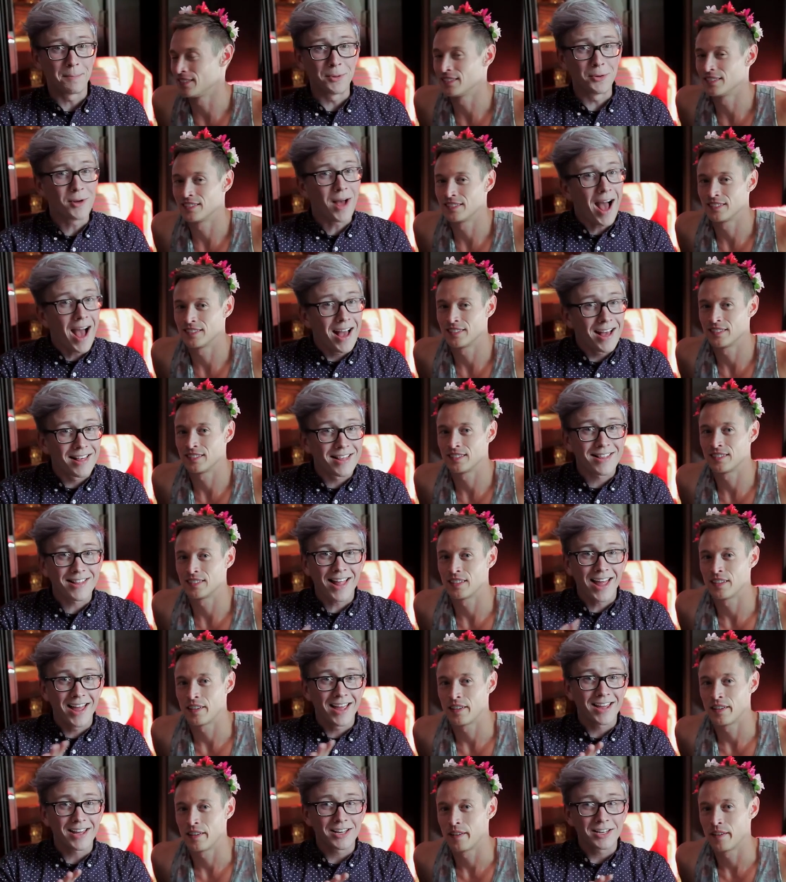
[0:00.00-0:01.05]
Speaker 1: You guys
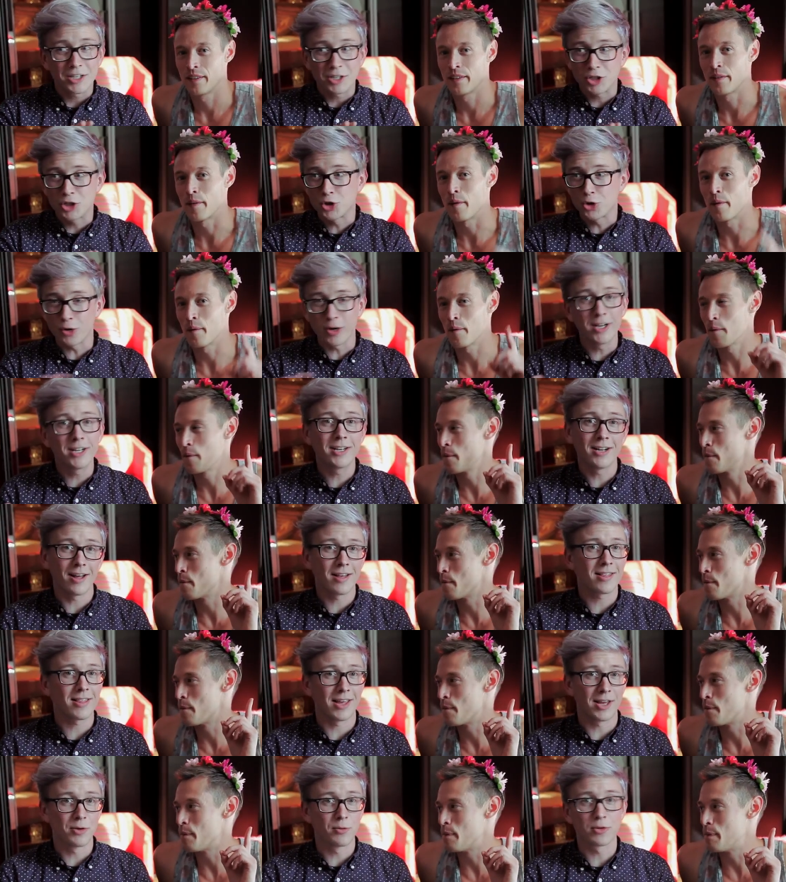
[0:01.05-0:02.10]
like treated
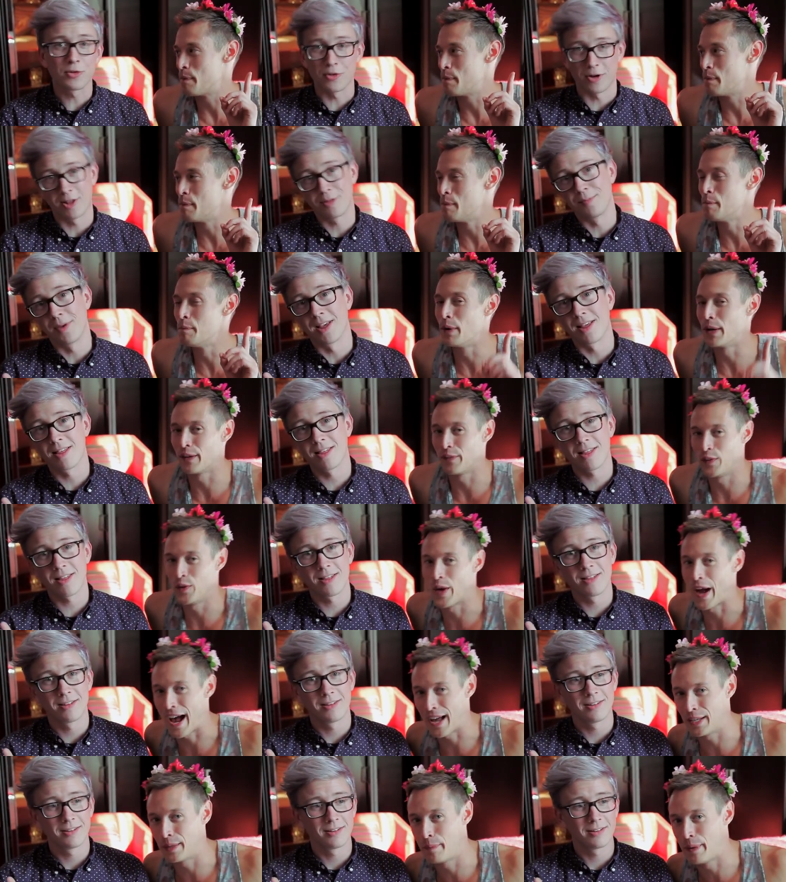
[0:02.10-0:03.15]
us like it was Christmas. But if you
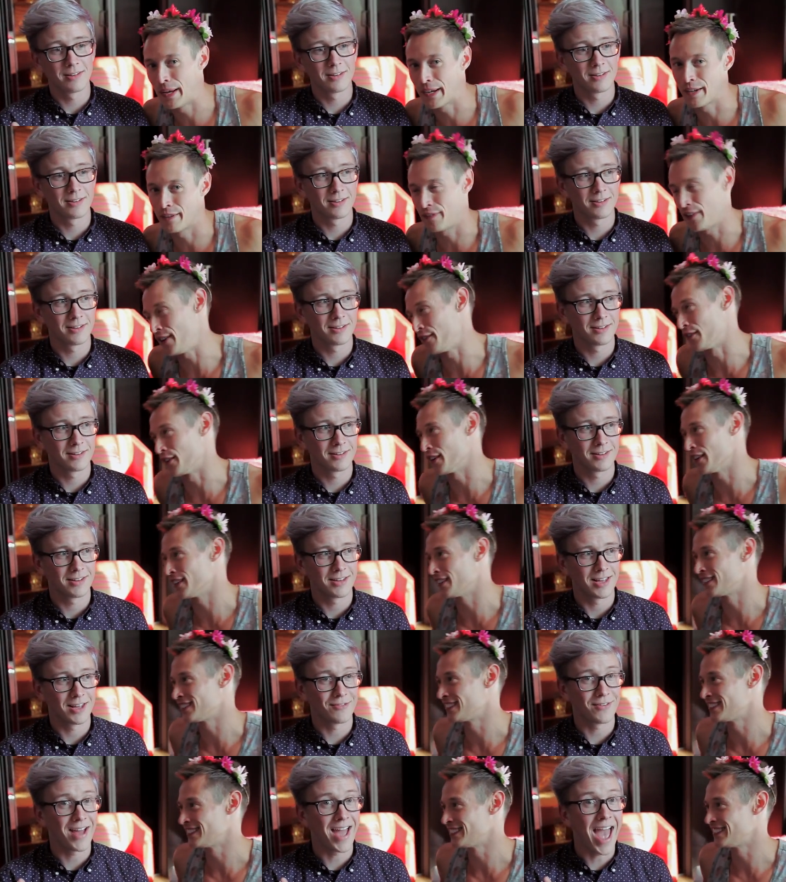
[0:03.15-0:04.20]
had
Speaker 2: to pick a favorite.
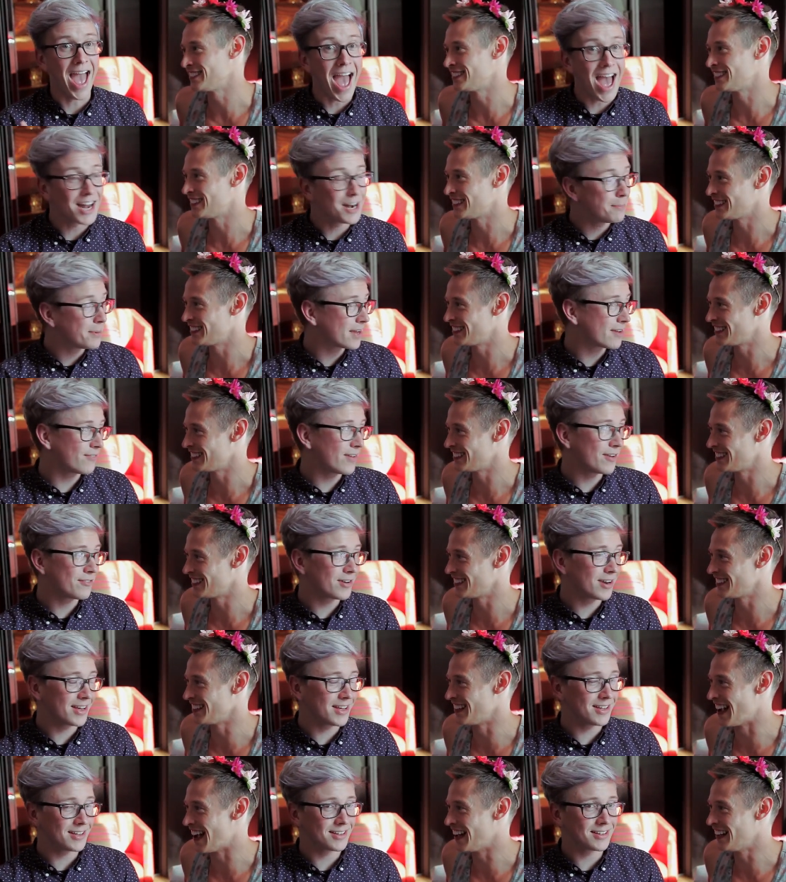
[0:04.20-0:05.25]
Speaker 1: If I had to pick a
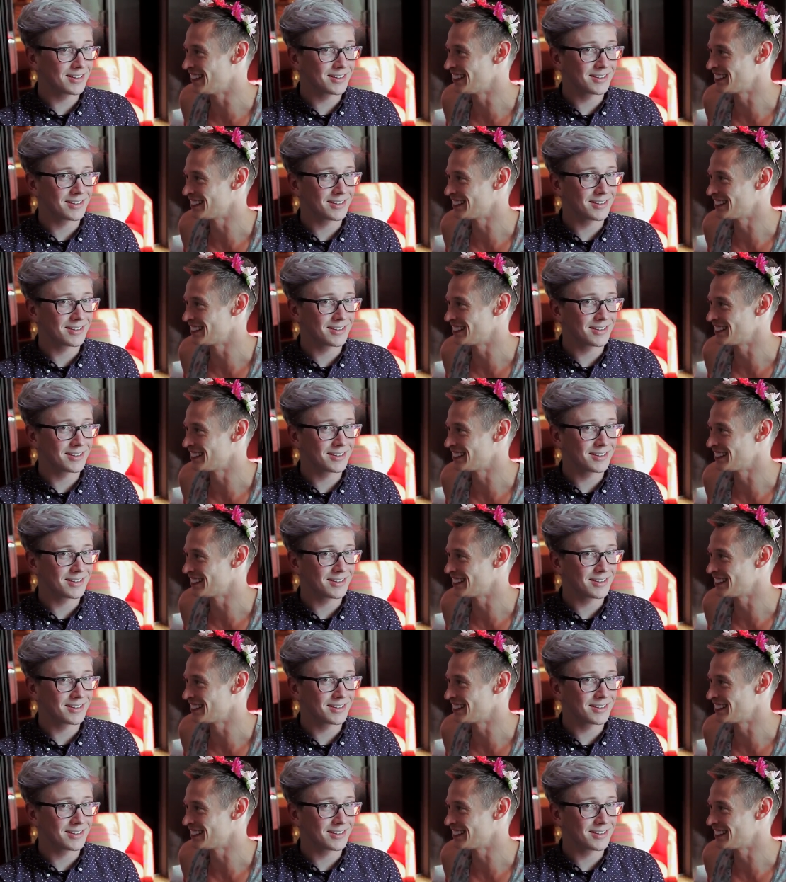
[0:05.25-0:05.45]
favorite? Yeah.